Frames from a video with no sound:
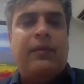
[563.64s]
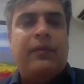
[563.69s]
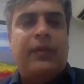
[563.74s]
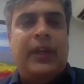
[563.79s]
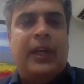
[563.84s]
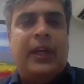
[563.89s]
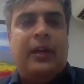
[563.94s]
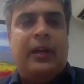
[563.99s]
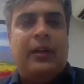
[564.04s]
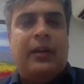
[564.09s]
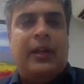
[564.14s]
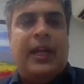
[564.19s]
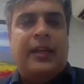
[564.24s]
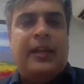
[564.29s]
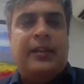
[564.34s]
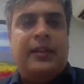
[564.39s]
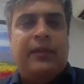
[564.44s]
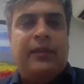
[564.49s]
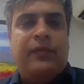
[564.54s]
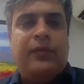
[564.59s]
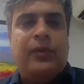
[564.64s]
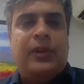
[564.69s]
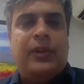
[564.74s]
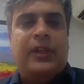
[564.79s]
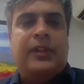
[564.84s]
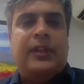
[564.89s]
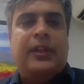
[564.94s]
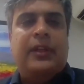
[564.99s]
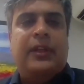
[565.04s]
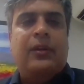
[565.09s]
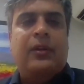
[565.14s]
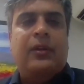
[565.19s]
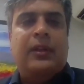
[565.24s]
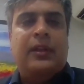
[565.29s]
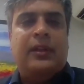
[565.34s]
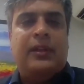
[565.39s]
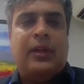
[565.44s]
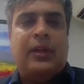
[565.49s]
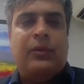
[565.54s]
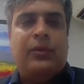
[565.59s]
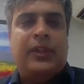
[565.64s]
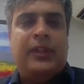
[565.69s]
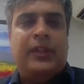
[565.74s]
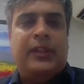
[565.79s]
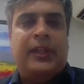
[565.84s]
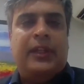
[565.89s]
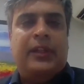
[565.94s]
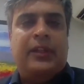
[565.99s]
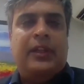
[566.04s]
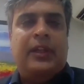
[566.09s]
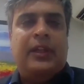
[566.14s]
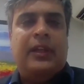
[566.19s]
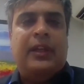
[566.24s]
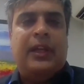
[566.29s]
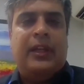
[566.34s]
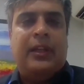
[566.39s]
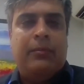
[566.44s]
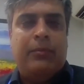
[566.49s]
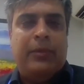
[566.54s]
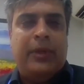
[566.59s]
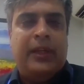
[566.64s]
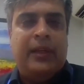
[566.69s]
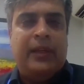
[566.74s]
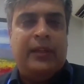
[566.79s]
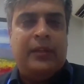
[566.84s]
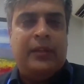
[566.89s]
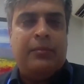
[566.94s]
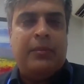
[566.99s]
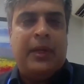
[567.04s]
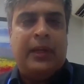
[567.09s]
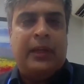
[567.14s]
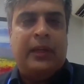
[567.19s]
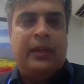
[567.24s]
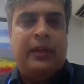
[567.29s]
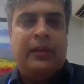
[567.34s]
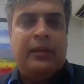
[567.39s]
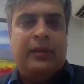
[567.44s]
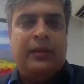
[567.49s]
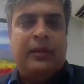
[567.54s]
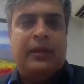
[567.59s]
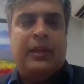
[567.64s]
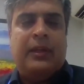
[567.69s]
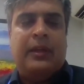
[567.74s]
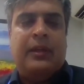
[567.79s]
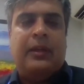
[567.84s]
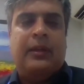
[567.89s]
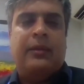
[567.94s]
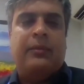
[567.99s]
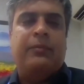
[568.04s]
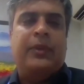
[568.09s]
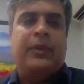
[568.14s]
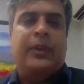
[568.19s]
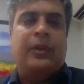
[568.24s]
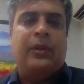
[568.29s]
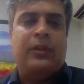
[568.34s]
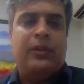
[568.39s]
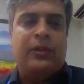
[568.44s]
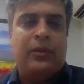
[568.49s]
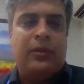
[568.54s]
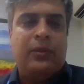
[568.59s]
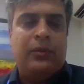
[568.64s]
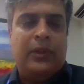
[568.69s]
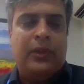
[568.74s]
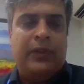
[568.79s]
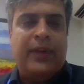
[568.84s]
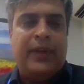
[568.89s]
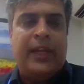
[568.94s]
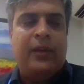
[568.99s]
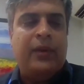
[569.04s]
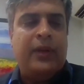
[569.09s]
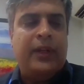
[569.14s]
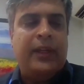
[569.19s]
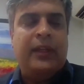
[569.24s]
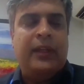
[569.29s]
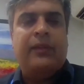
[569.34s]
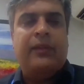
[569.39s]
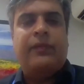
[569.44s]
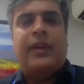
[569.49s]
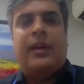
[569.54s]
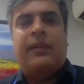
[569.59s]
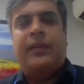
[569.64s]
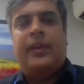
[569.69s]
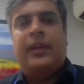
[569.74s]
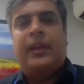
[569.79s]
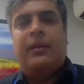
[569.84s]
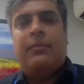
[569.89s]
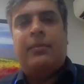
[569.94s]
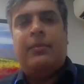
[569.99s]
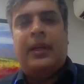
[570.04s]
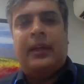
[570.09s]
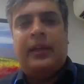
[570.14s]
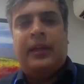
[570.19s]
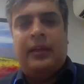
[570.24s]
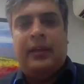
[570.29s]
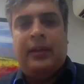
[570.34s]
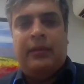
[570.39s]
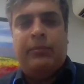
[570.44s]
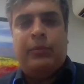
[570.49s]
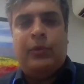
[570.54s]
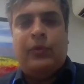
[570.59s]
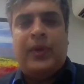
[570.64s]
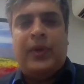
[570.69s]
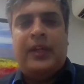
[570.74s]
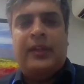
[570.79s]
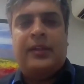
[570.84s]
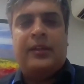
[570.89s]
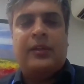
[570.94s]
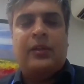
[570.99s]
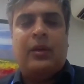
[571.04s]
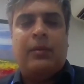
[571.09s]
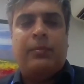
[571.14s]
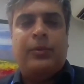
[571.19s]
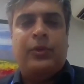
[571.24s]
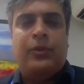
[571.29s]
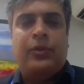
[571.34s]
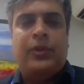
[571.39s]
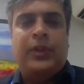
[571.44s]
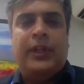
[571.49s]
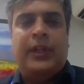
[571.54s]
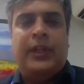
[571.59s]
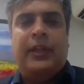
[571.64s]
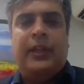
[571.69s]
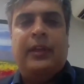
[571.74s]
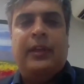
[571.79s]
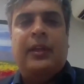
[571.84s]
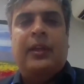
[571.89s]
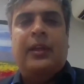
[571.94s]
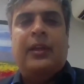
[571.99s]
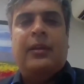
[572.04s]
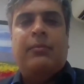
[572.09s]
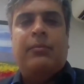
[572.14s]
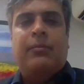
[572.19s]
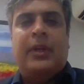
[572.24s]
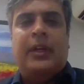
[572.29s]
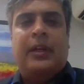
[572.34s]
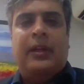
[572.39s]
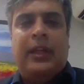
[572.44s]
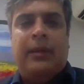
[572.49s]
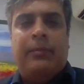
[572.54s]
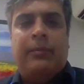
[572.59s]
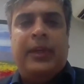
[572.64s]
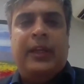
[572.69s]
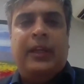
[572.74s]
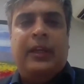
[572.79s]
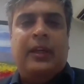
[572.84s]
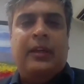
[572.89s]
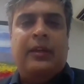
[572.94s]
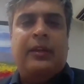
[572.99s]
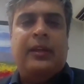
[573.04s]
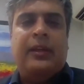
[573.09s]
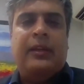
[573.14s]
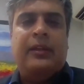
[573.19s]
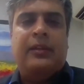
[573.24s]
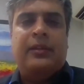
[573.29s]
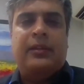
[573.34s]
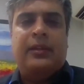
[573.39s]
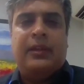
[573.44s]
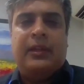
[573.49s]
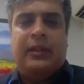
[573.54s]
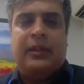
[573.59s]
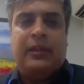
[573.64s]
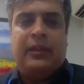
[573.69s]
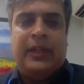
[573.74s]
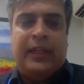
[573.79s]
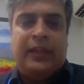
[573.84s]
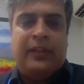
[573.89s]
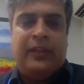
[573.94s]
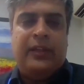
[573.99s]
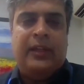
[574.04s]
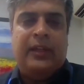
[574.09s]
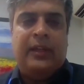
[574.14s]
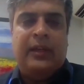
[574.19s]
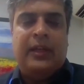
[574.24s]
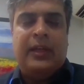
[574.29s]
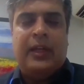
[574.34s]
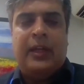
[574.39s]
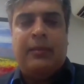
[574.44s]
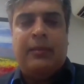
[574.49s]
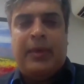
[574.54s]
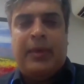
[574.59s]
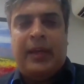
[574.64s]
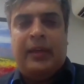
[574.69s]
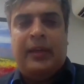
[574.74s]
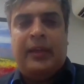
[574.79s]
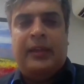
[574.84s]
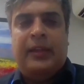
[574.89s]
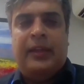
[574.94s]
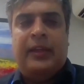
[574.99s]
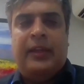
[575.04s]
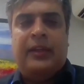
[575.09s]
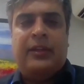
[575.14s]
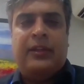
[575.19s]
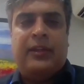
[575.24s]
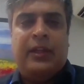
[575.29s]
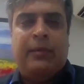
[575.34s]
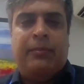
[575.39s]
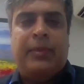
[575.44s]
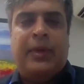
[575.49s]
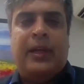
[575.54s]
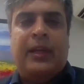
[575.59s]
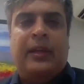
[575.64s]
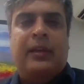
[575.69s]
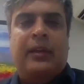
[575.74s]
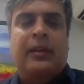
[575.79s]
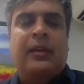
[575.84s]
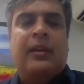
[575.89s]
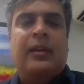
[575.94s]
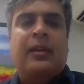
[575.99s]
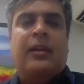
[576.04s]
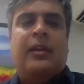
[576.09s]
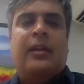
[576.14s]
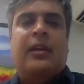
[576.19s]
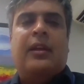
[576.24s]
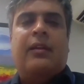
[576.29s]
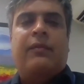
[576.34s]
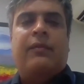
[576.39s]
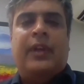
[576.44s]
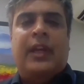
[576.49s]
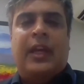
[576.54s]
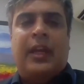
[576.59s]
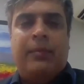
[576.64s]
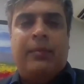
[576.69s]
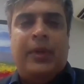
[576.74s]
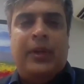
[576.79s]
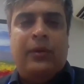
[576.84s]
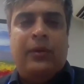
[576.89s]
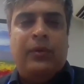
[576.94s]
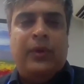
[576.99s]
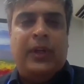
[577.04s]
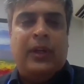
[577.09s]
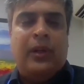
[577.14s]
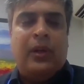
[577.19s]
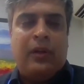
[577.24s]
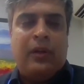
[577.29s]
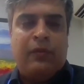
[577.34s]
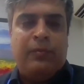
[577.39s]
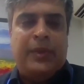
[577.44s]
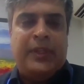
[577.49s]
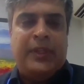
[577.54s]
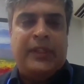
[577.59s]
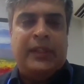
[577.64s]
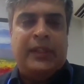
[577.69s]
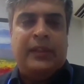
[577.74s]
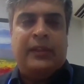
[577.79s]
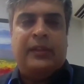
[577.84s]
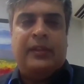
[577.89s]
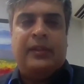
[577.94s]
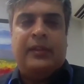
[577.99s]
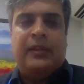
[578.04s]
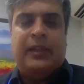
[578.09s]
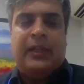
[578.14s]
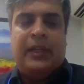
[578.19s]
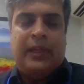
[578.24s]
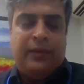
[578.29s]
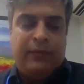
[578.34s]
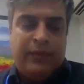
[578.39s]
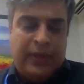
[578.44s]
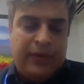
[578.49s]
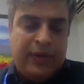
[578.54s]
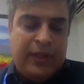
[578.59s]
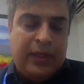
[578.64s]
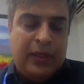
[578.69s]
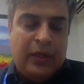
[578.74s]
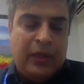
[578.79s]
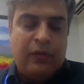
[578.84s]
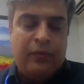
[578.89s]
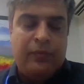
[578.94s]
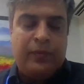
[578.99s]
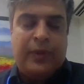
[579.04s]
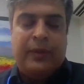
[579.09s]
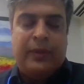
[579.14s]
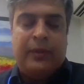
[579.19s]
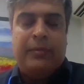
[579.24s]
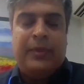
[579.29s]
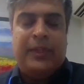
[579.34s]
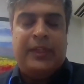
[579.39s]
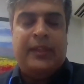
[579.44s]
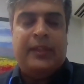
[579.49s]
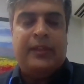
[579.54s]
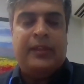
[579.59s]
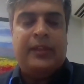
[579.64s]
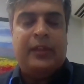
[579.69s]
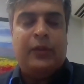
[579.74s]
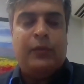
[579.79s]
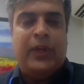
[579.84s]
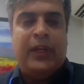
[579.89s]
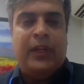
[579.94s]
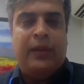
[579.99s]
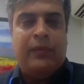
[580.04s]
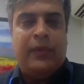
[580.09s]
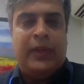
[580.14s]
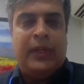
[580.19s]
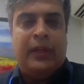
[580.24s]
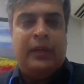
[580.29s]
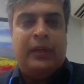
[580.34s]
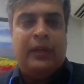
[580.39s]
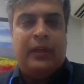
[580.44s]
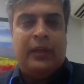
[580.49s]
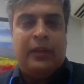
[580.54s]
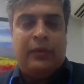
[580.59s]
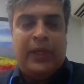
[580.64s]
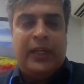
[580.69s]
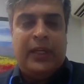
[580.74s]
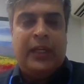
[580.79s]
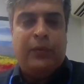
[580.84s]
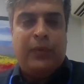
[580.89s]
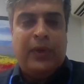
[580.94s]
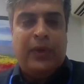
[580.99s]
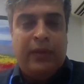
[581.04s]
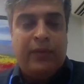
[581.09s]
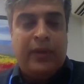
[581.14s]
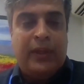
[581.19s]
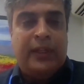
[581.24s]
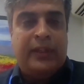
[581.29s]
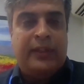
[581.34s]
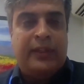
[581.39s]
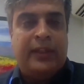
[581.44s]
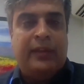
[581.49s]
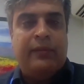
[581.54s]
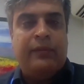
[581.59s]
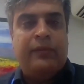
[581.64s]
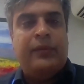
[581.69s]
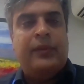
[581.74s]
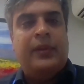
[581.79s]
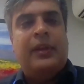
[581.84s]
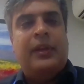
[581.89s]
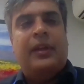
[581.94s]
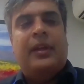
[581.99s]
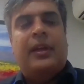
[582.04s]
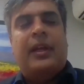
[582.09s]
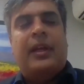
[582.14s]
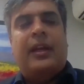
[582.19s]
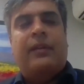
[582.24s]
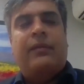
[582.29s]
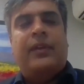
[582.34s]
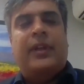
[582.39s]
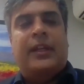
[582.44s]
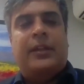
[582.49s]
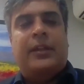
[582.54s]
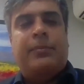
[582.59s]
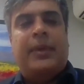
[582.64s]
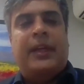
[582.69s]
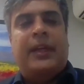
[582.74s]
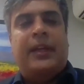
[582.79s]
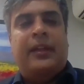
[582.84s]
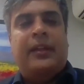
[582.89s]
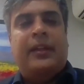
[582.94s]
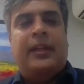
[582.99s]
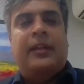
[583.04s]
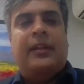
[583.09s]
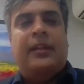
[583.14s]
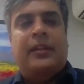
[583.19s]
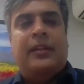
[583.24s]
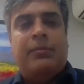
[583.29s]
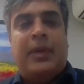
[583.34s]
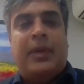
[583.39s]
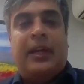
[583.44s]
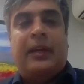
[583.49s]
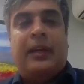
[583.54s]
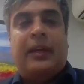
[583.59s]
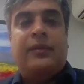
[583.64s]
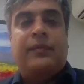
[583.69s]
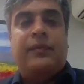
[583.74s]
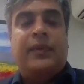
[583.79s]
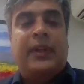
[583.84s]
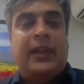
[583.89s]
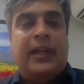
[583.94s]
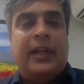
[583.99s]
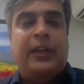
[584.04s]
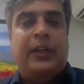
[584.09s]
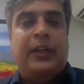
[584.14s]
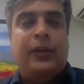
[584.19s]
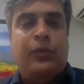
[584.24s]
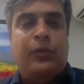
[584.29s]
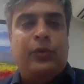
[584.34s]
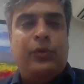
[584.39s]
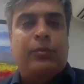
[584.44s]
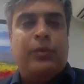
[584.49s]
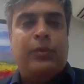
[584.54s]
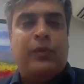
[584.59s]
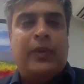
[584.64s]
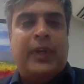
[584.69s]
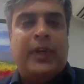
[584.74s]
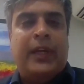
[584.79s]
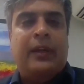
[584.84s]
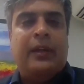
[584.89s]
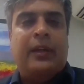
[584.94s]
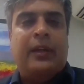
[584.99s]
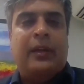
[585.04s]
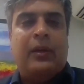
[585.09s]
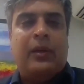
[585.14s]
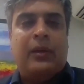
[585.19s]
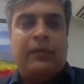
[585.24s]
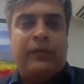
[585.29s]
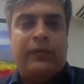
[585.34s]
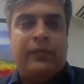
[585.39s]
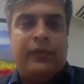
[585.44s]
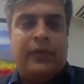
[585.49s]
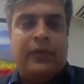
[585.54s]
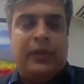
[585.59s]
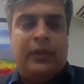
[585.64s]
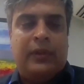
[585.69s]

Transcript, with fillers: uh, we are largely focusing on the Southeast Asia and the Middle East market. Uh, we also evaluating if Africa market provides us the opportunity but neighboring countries uh, like Sri Lanka, Bangladesh, Nepal, uh, we have been doing a lot of business. Uh, we have done a lot of business in 21, 2021 itself. And we are expecting that these markets will continue to provide a lot of